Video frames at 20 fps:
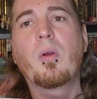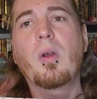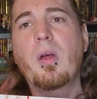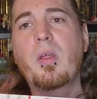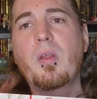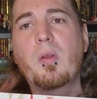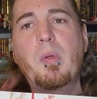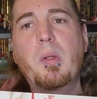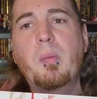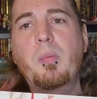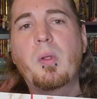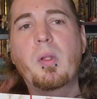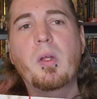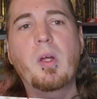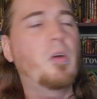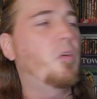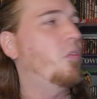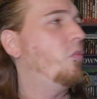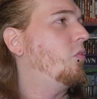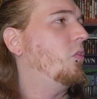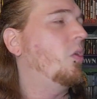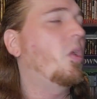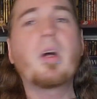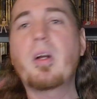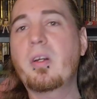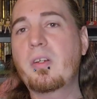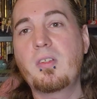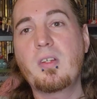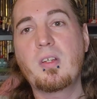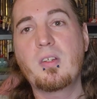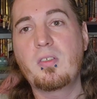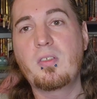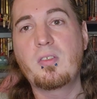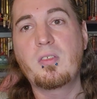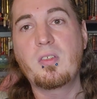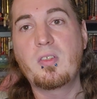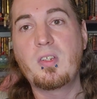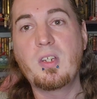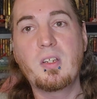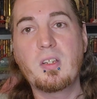where other people have long since
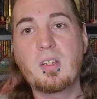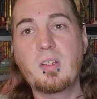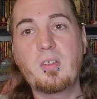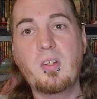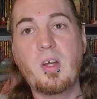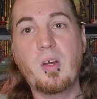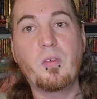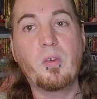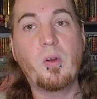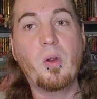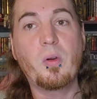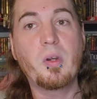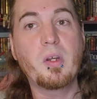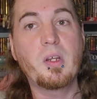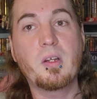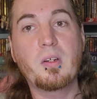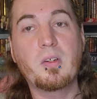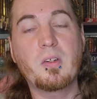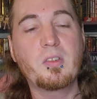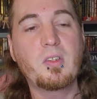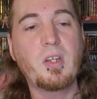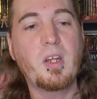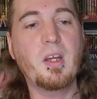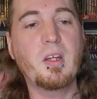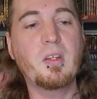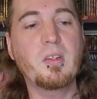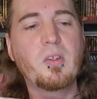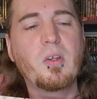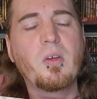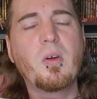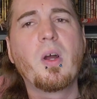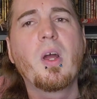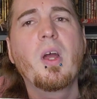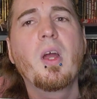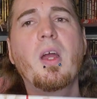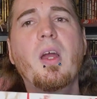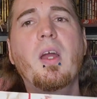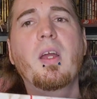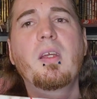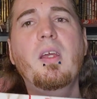seen this stuff and already understand. So
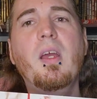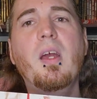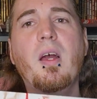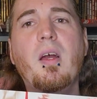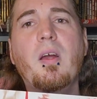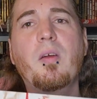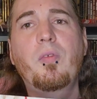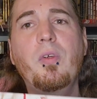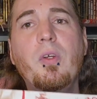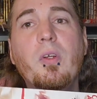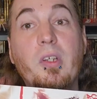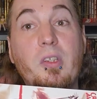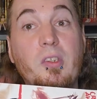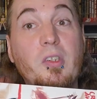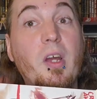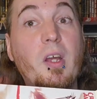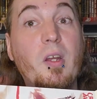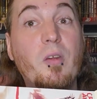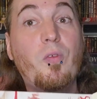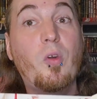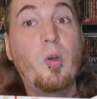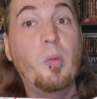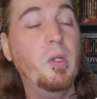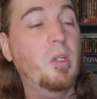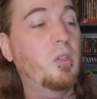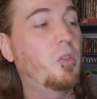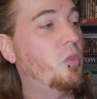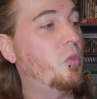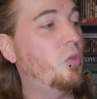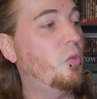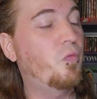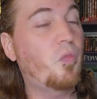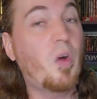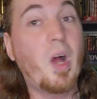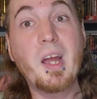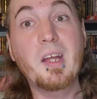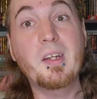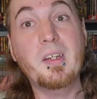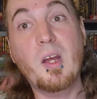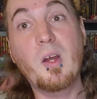yeah, feel excited for me to
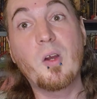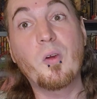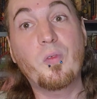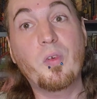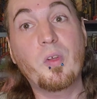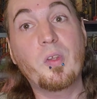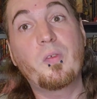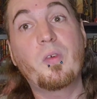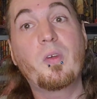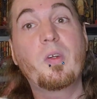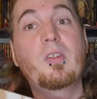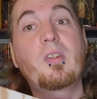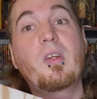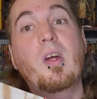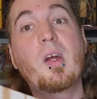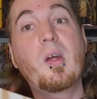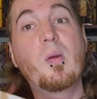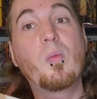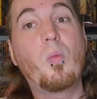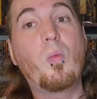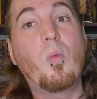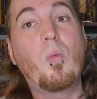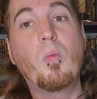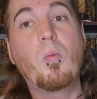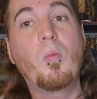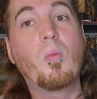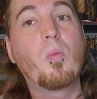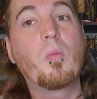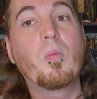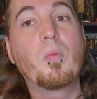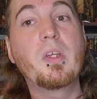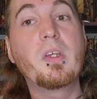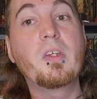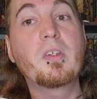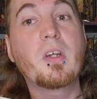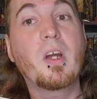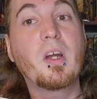find out for the first time these